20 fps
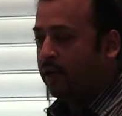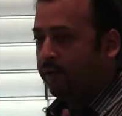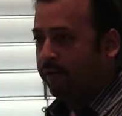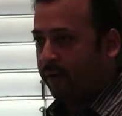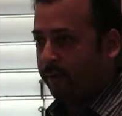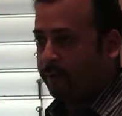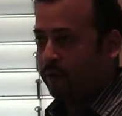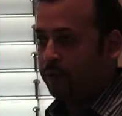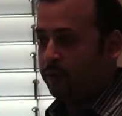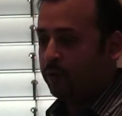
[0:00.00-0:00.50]

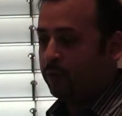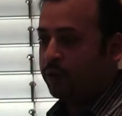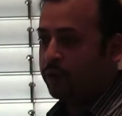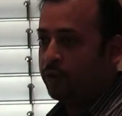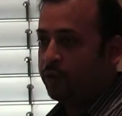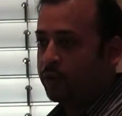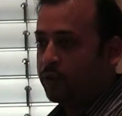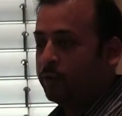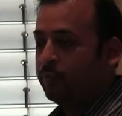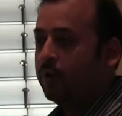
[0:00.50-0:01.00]
famous schools,
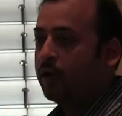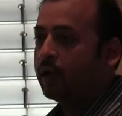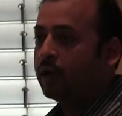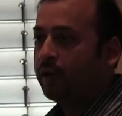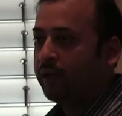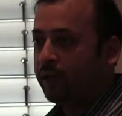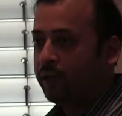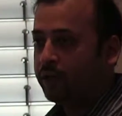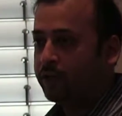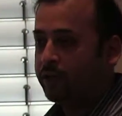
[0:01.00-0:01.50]
UC
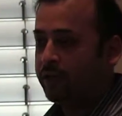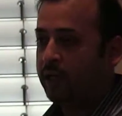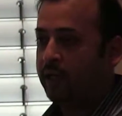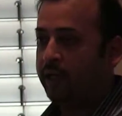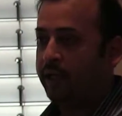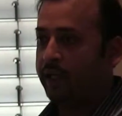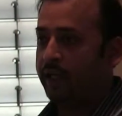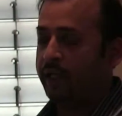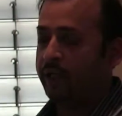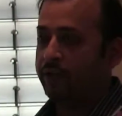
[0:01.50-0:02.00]
Berkeley,
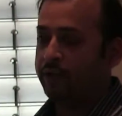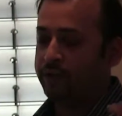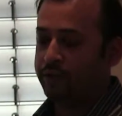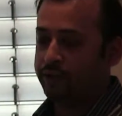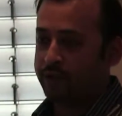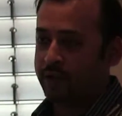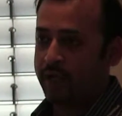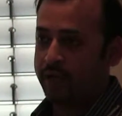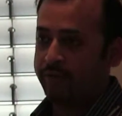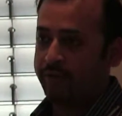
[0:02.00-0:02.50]
UCLA,
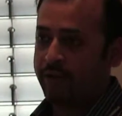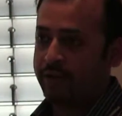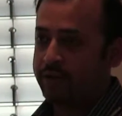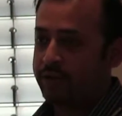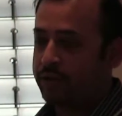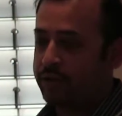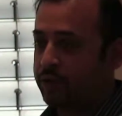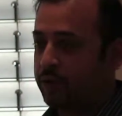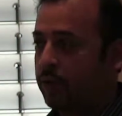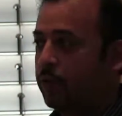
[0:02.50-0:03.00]
UC San
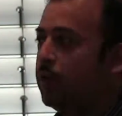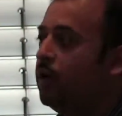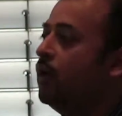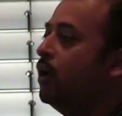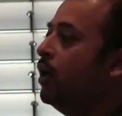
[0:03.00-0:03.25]
Francisco.